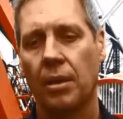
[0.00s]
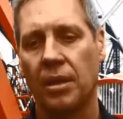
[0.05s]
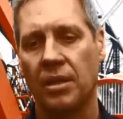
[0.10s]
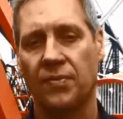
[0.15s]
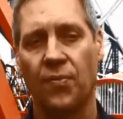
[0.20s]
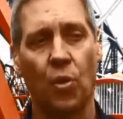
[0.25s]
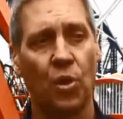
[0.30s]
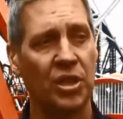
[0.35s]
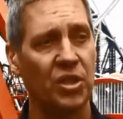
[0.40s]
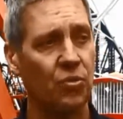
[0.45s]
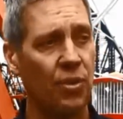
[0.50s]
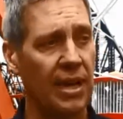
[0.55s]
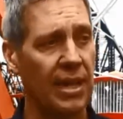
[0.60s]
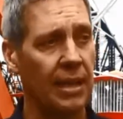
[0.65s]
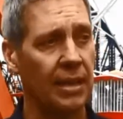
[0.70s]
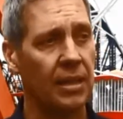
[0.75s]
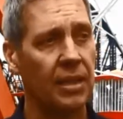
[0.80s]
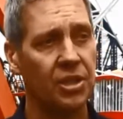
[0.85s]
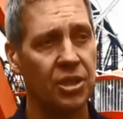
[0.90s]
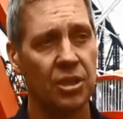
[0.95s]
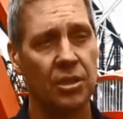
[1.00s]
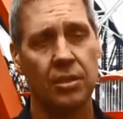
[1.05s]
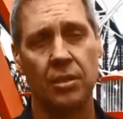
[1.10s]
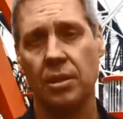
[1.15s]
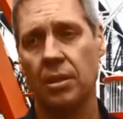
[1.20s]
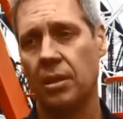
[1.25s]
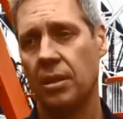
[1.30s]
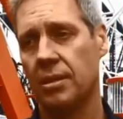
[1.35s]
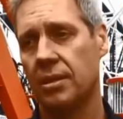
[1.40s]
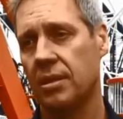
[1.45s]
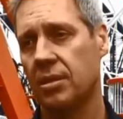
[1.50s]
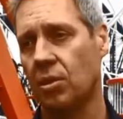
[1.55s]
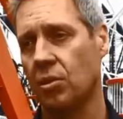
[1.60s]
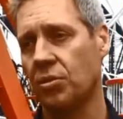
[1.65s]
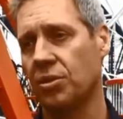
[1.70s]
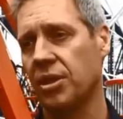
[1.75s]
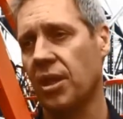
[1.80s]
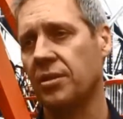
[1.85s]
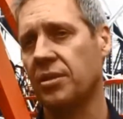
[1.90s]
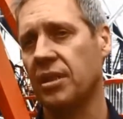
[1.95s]
There's voice recognition is
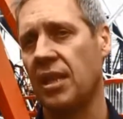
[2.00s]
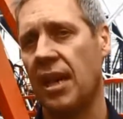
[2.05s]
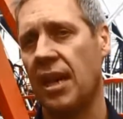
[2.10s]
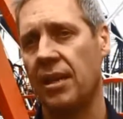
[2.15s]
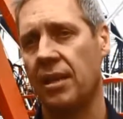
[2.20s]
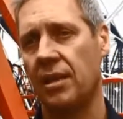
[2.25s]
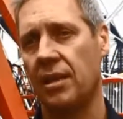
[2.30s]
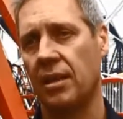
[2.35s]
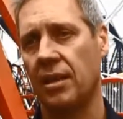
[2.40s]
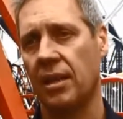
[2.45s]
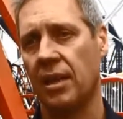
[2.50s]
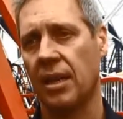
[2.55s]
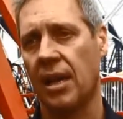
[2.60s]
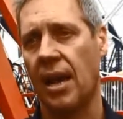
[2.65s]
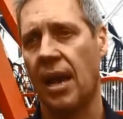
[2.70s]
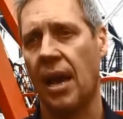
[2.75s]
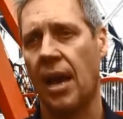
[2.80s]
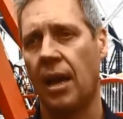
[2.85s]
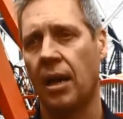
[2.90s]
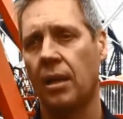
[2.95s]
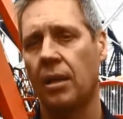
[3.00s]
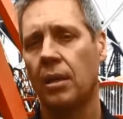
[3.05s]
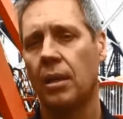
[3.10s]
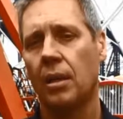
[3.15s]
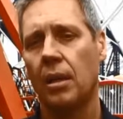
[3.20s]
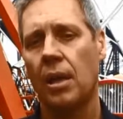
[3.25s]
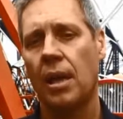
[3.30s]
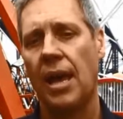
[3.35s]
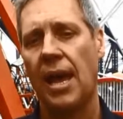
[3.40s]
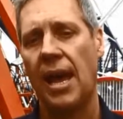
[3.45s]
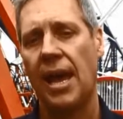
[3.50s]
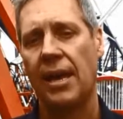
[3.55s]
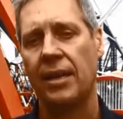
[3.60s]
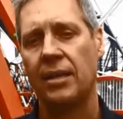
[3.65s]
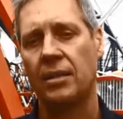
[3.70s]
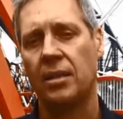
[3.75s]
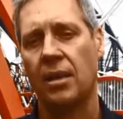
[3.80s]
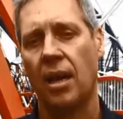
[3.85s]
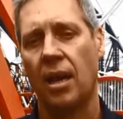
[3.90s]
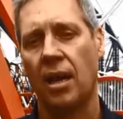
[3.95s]
also standard in the car,
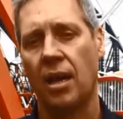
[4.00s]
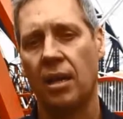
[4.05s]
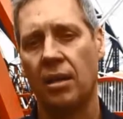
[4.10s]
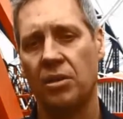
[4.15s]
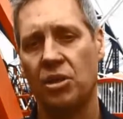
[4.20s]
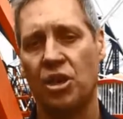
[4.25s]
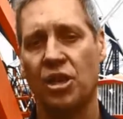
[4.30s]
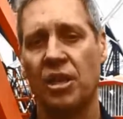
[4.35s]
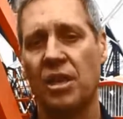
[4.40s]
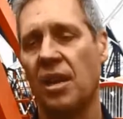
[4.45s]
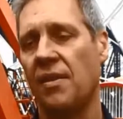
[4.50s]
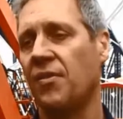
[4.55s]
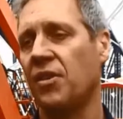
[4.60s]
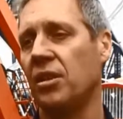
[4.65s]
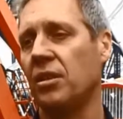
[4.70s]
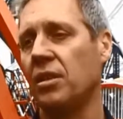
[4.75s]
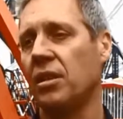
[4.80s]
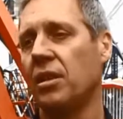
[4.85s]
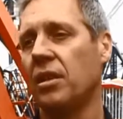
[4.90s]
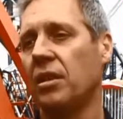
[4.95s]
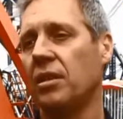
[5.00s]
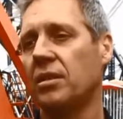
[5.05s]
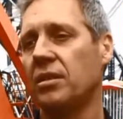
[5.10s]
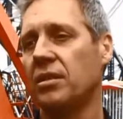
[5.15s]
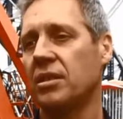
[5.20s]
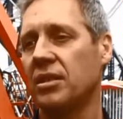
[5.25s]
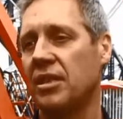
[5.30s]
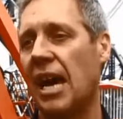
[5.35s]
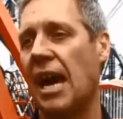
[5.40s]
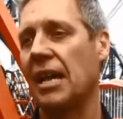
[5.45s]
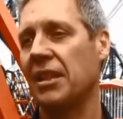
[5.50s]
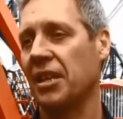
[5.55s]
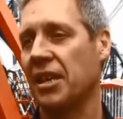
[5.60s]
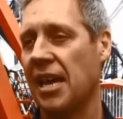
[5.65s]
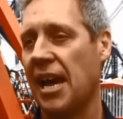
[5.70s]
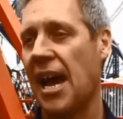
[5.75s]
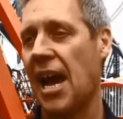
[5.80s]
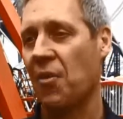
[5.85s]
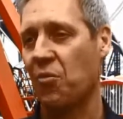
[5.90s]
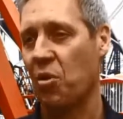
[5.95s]
and you can even start
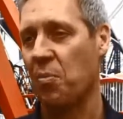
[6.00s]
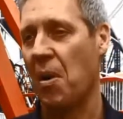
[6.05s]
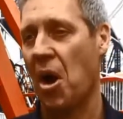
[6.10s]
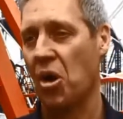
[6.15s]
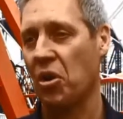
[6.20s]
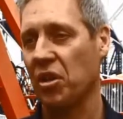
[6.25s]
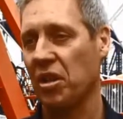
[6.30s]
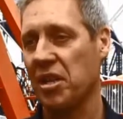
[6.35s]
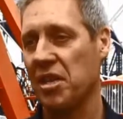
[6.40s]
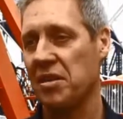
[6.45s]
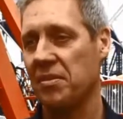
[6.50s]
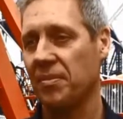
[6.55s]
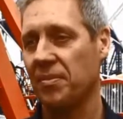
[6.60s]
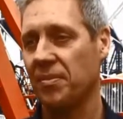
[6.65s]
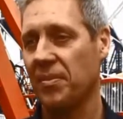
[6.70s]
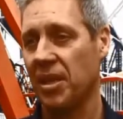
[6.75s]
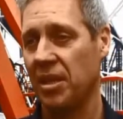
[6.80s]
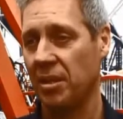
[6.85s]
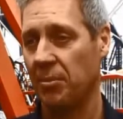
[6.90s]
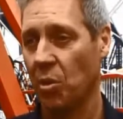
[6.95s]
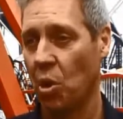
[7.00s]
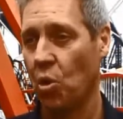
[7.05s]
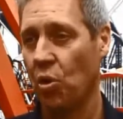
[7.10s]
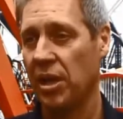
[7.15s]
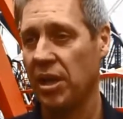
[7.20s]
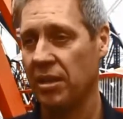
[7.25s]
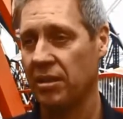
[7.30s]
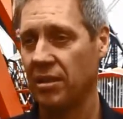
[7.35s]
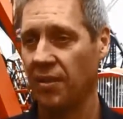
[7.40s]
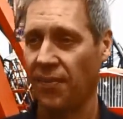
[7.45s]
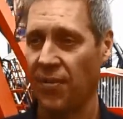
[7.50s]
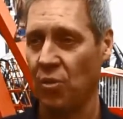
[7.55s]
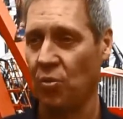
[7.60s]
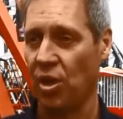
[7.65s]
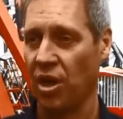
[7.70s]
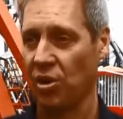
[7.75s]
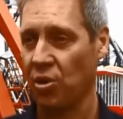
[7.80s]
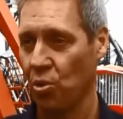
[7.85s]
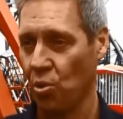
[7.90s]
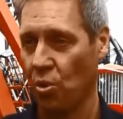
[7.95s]
the car remotely in the mornings if
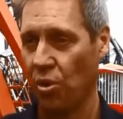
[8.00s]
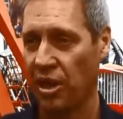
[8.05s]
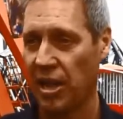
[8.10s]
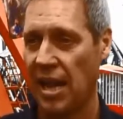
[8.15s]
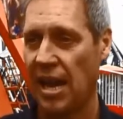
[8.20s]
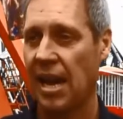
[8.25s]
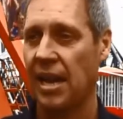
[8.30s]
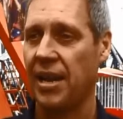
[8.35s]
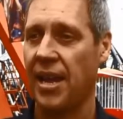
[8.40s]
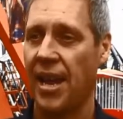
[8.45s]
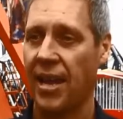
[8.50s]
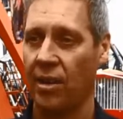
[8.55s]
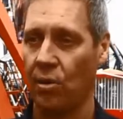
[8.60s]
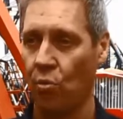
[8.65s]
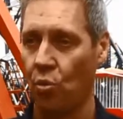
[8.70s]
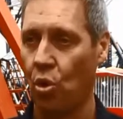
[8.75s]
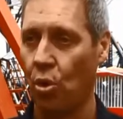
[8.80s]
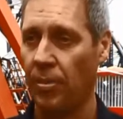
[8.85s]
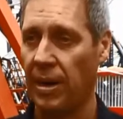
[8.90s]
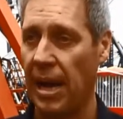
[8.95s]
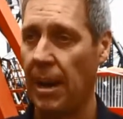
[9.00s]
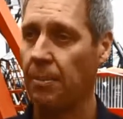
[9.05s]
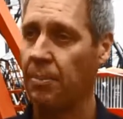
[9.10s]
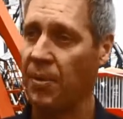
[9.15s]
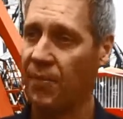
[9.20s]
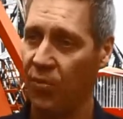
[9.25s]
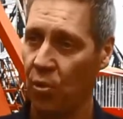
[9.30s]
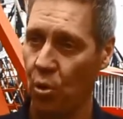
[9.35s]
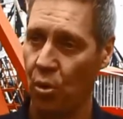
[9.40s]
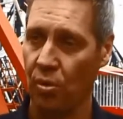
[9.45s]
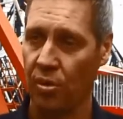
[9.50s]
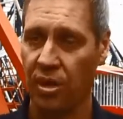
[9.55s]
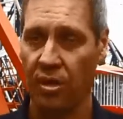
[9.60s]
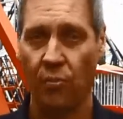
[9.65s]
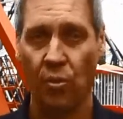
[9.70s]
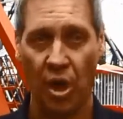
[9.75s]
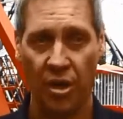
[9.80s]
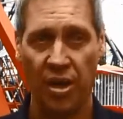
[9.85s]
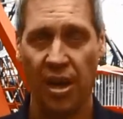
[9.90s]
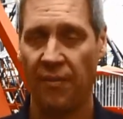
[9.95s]
you want to cool the car down or warm it up
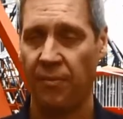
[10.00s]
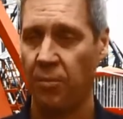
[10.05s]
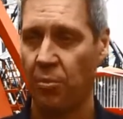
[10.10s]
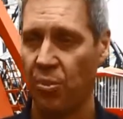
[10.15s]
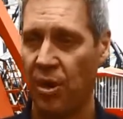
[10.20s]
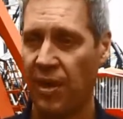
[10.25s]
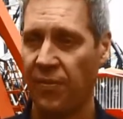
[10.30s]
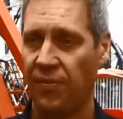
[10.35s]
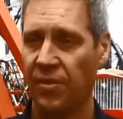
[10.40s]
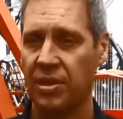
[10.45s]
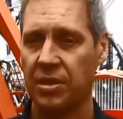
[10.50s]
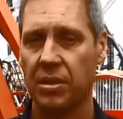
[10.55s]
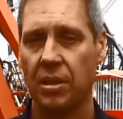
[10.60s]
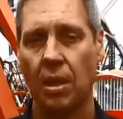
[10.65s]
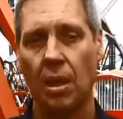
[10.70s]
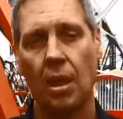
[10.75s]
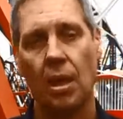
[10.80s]
while you're having breakfast.